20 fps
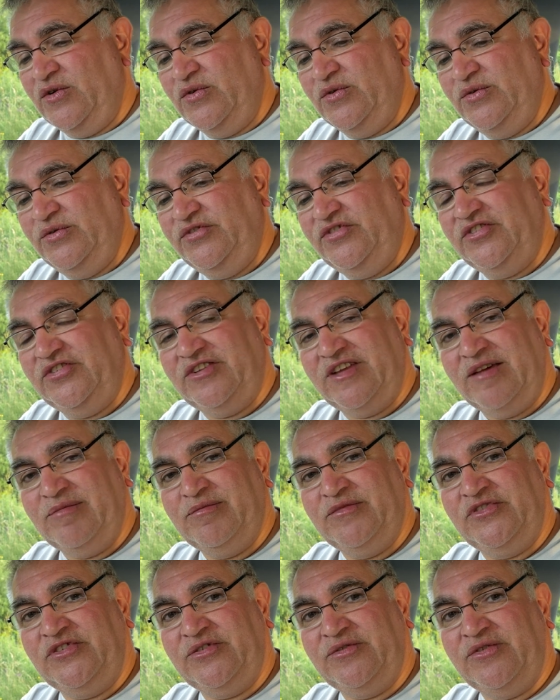
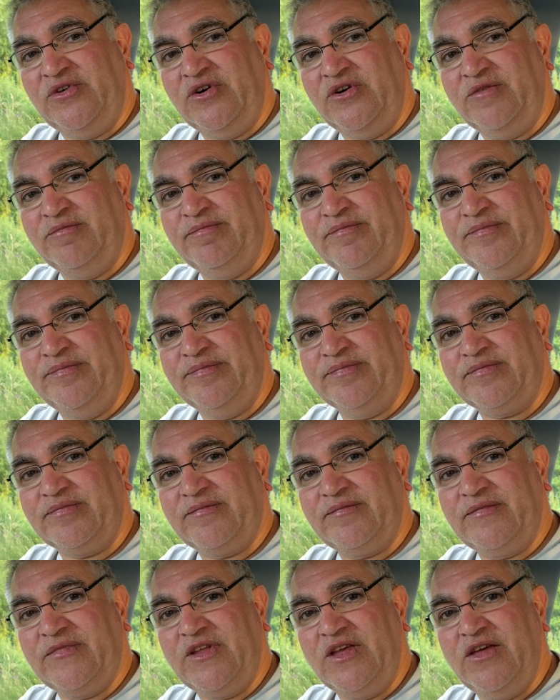stems from
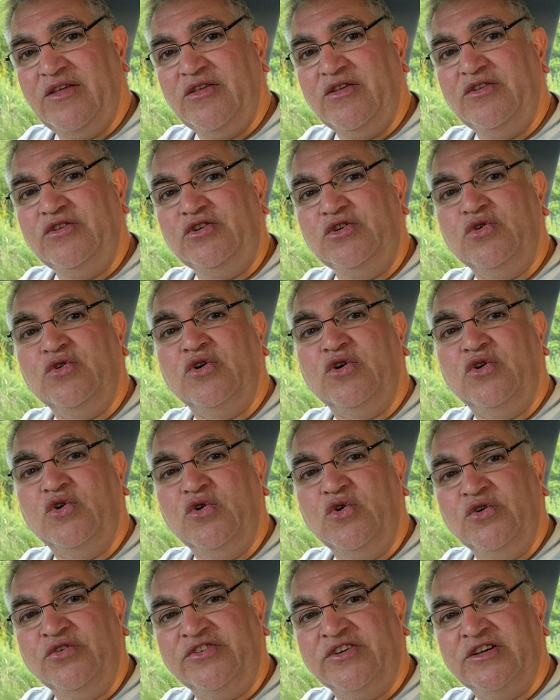your
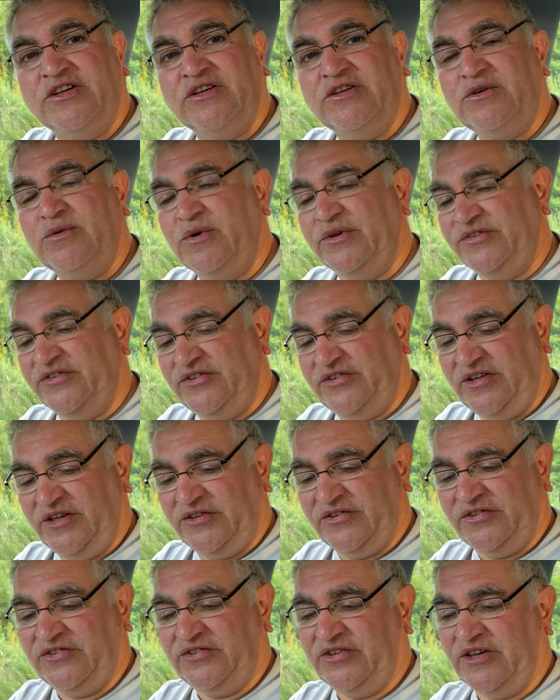order
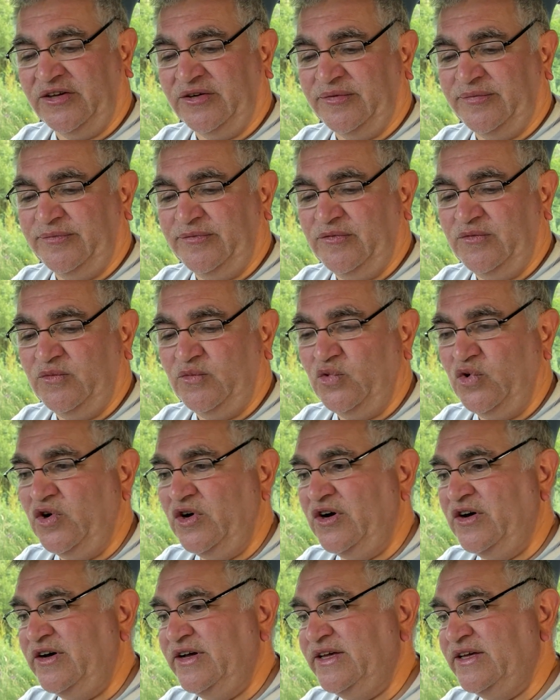quantities. So what
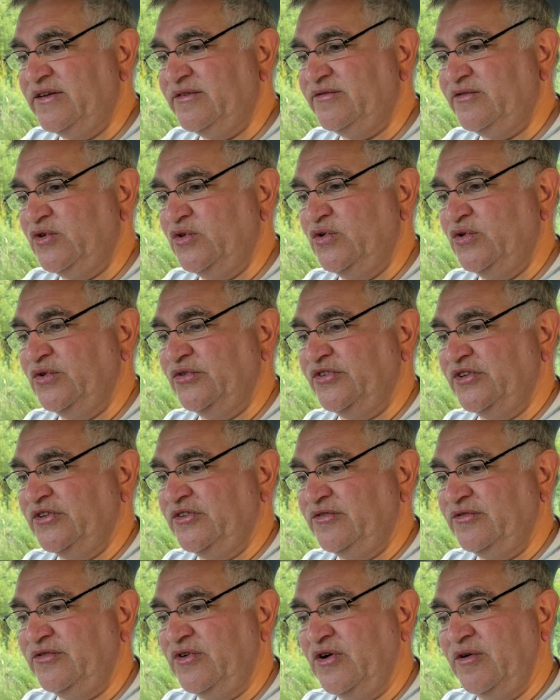I have ordered
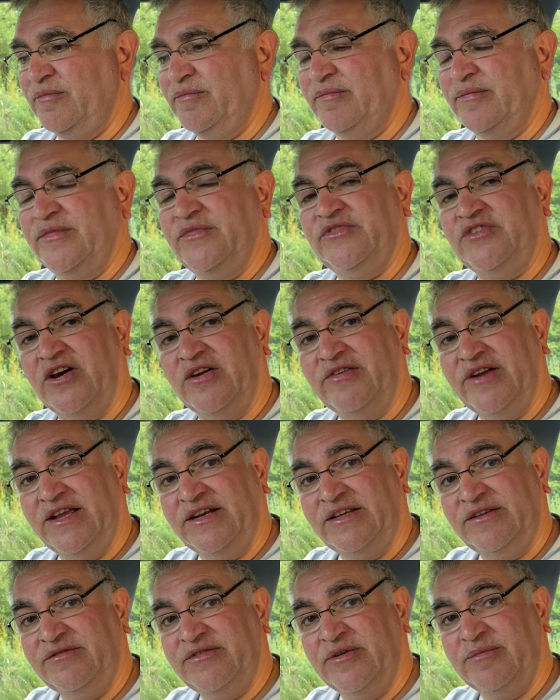
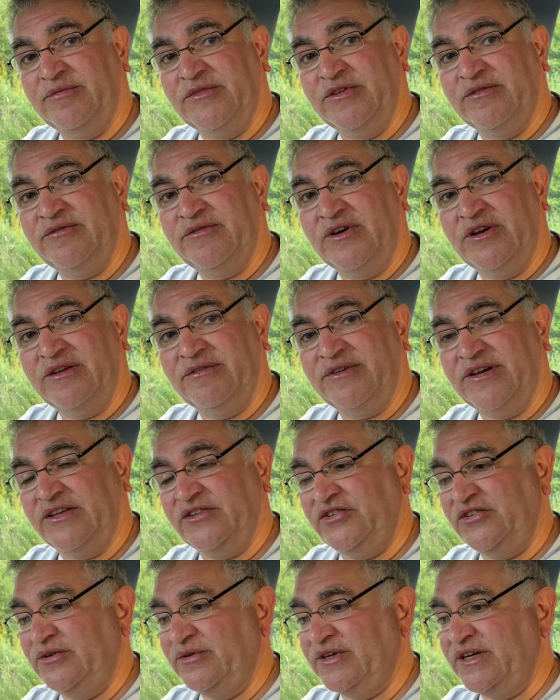directly from the
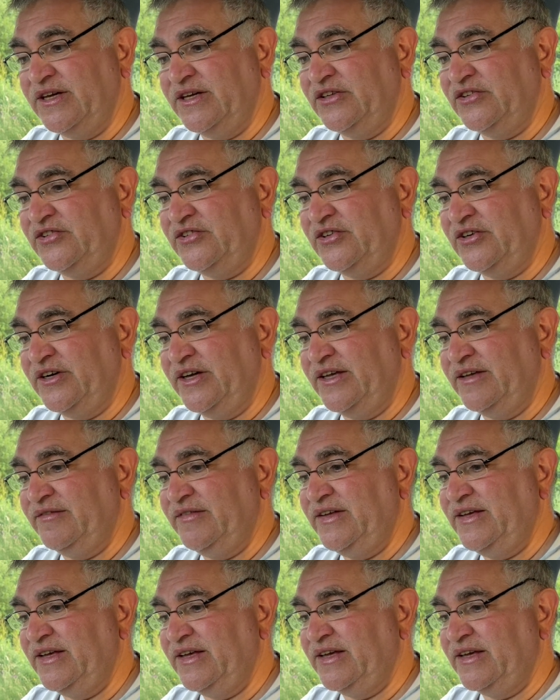Filofax UK site
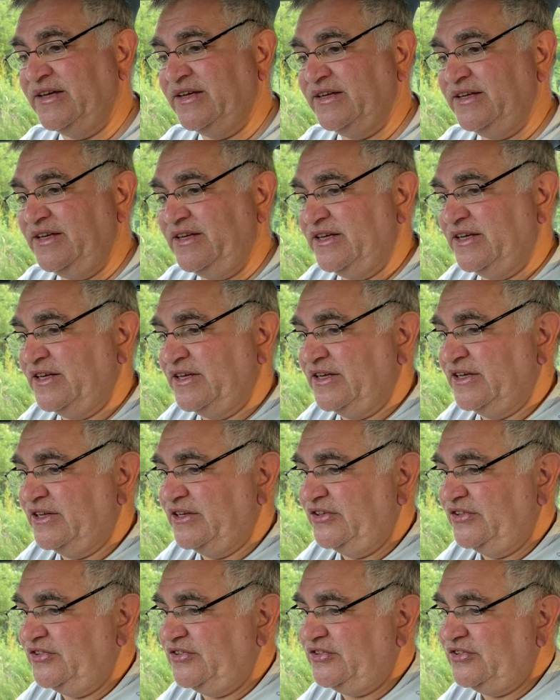here
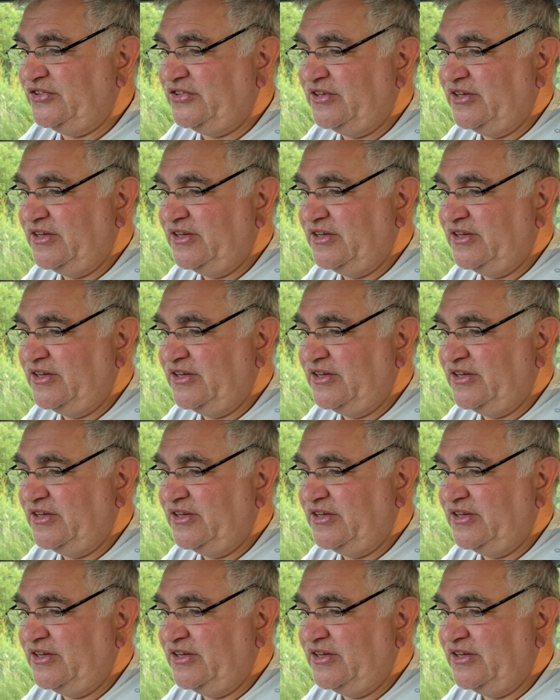is